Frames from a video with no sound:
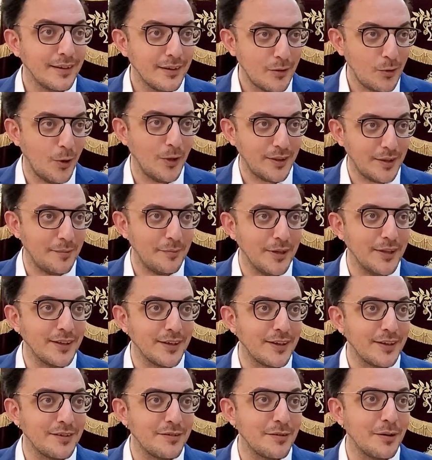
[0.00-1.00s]
caught them under
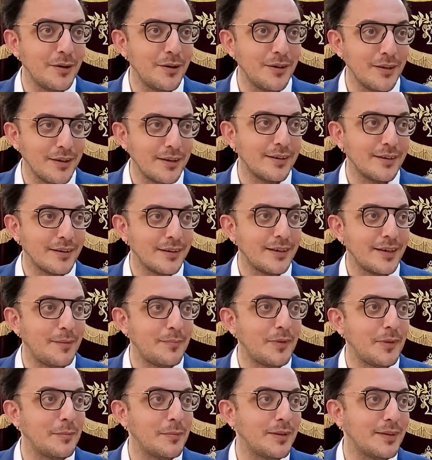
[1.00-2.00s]
control and
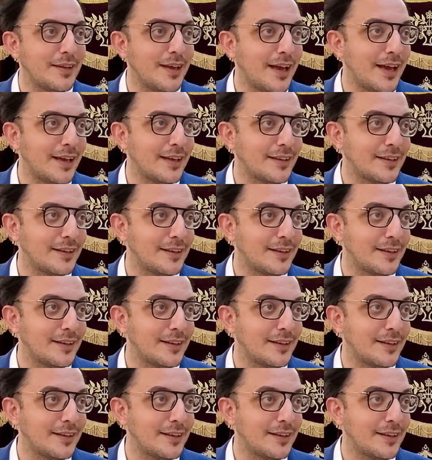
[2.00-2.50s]
kept them intact,